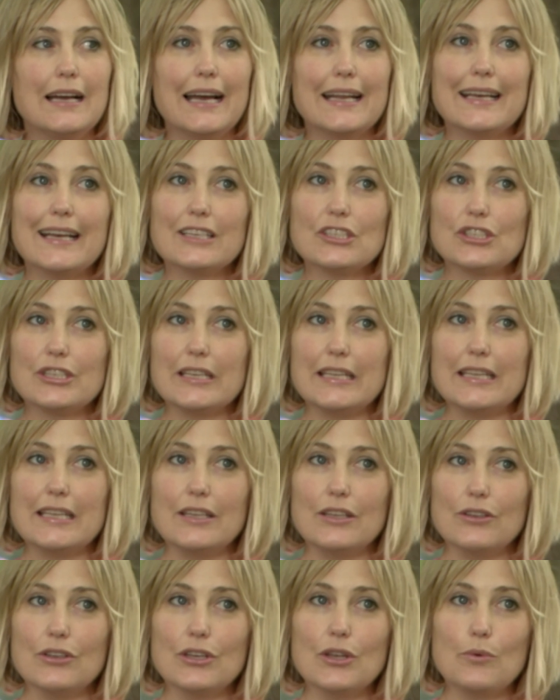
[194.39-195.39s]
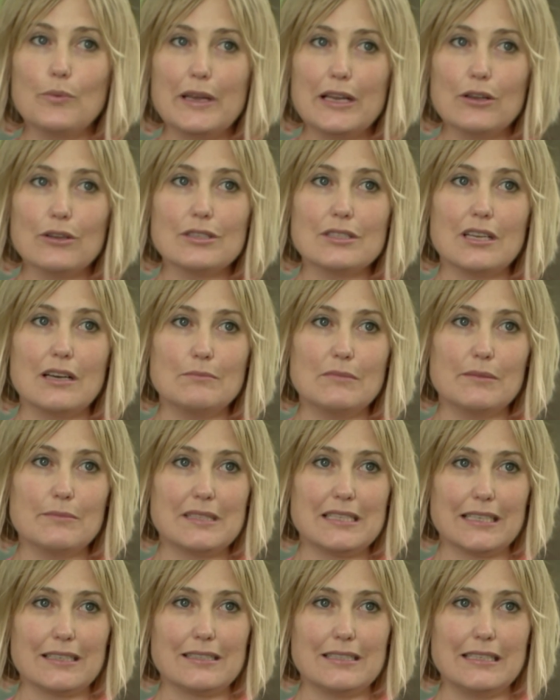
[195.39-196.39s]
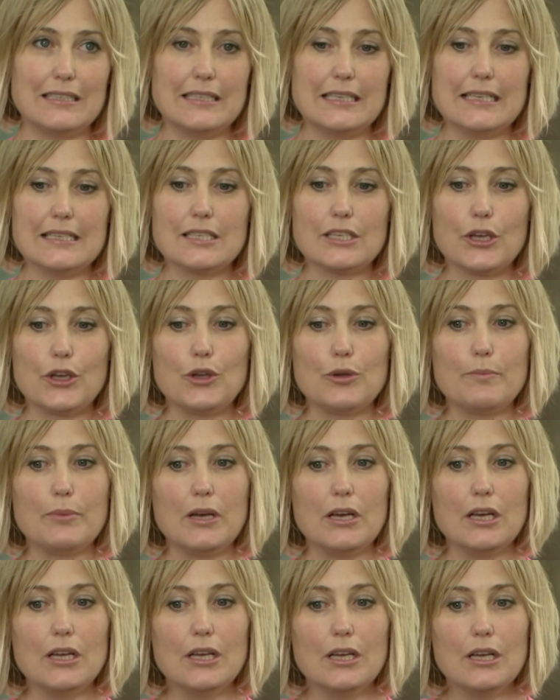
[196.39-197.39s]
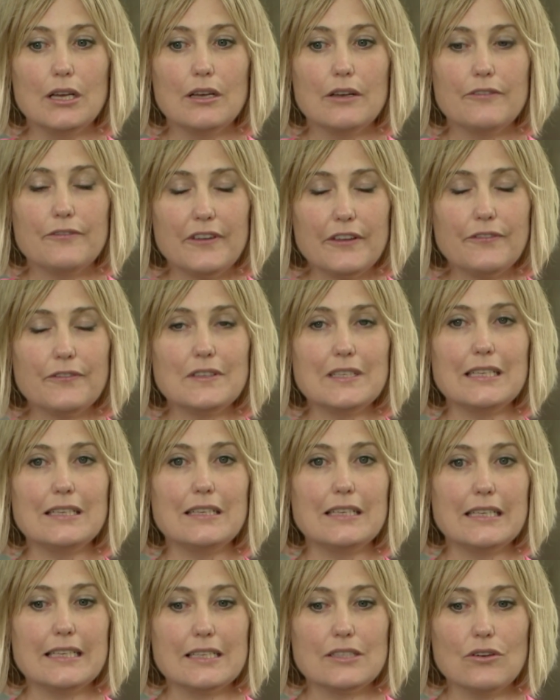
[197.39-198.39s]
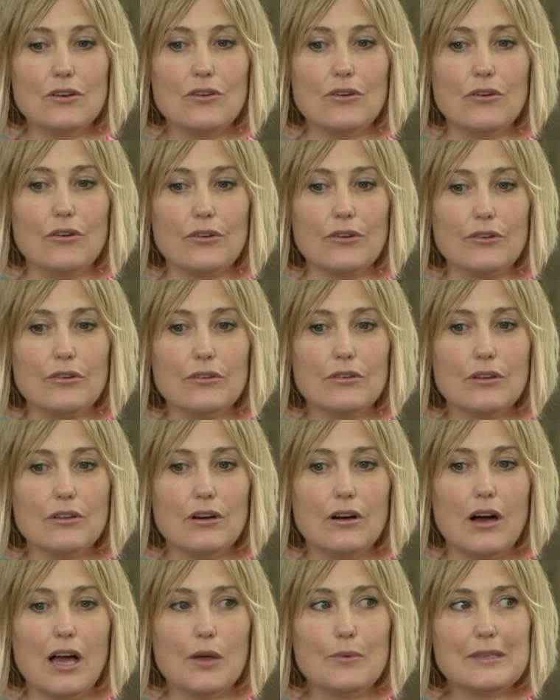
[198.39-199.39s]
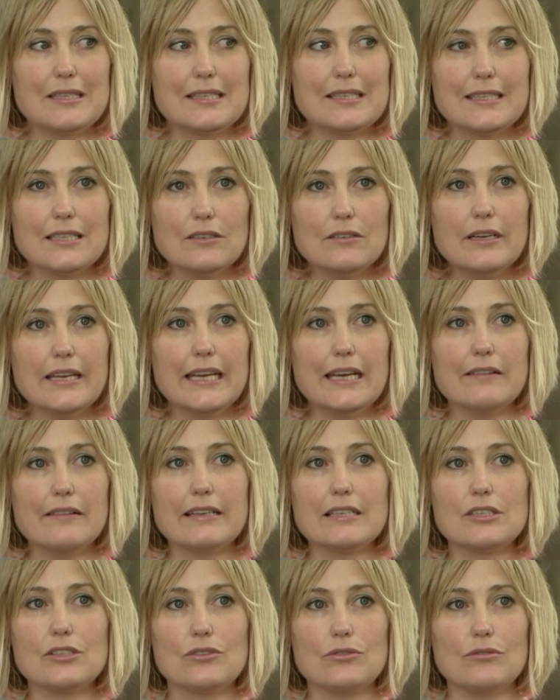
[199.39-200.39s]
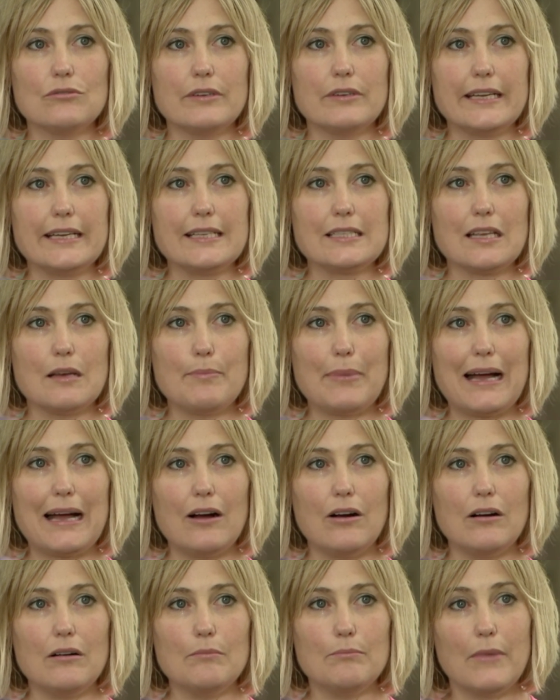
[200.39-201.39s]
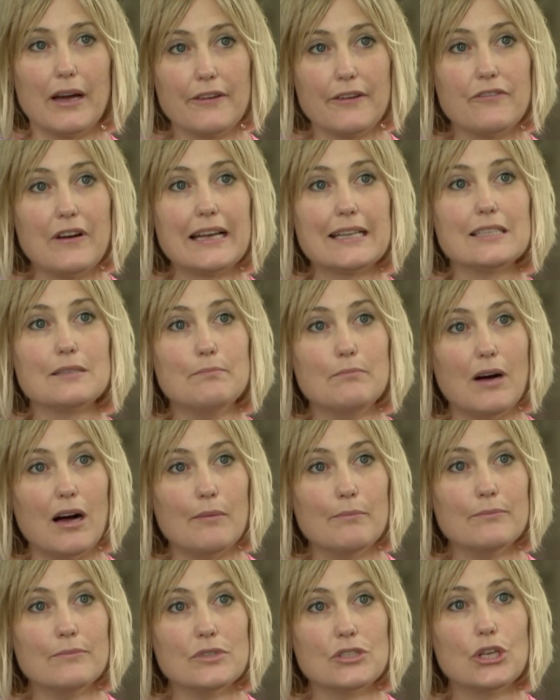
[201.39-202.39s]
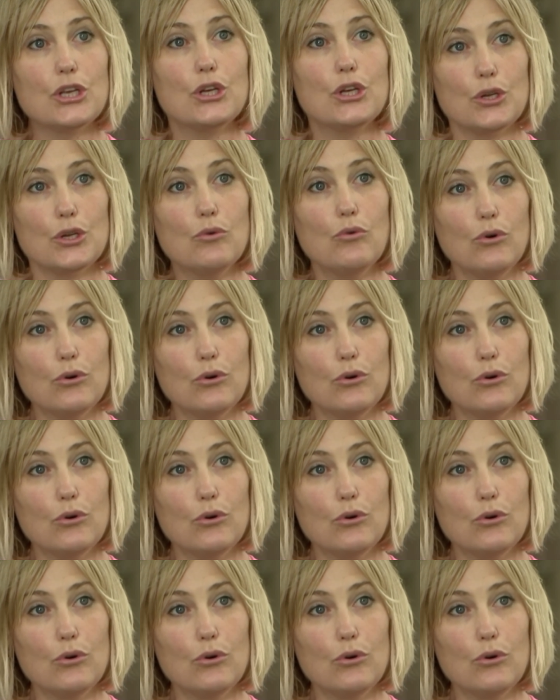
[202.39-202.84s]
And actually, we lost our mum 16 years ago, but 15 years on, I was still hearing stories about my friends' mums who